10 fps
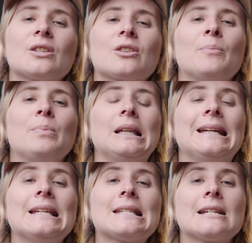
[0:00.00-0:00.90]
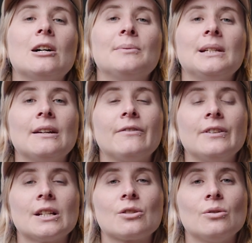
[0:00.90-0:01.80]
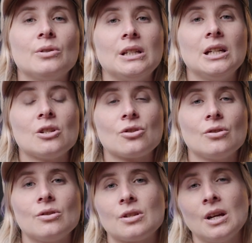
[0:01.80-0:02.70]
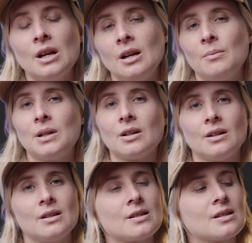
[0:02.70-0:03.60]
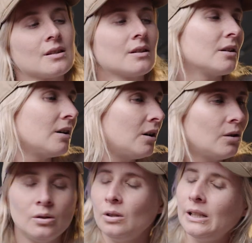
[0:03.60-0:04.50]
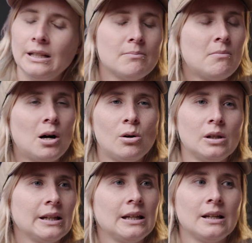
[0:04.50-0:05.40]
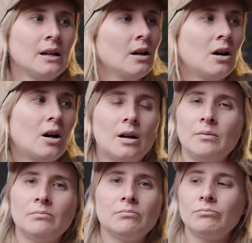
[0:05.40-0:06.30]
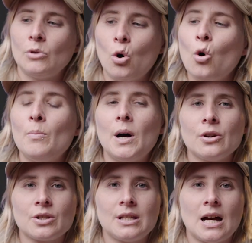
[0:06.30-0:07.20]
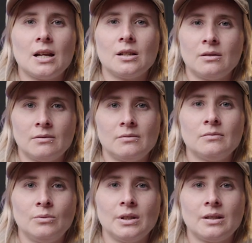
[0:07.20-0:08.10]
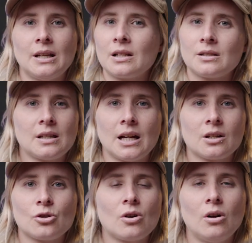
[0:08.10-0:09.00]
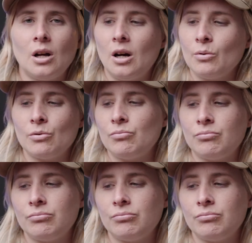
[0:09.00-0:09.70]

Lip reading: So please tell me they've fixed all the issues, because holy moly, I'm almost done with that controller. I would,